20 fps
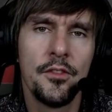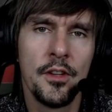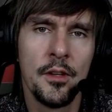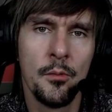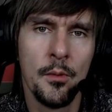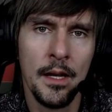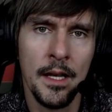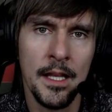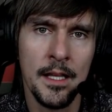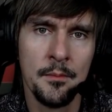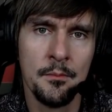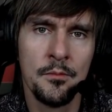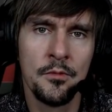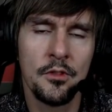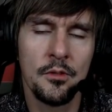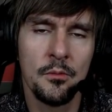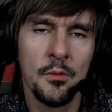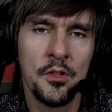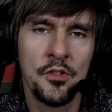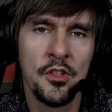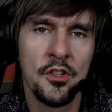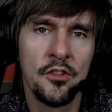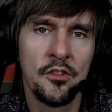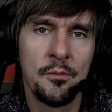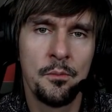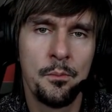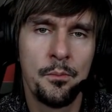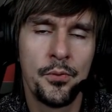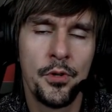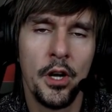Williams, which is
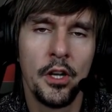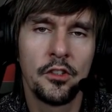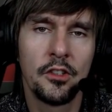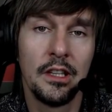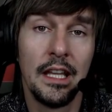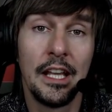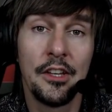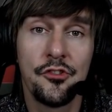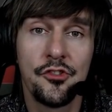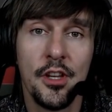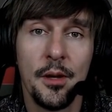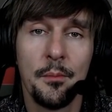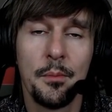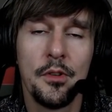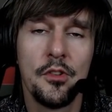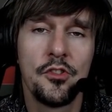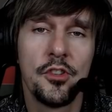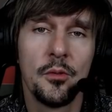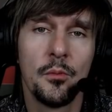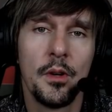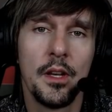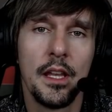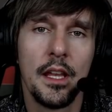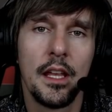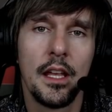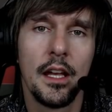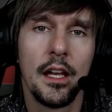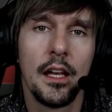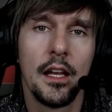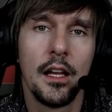Prost's last championship winning
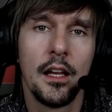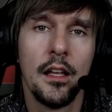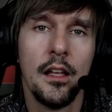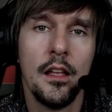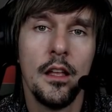car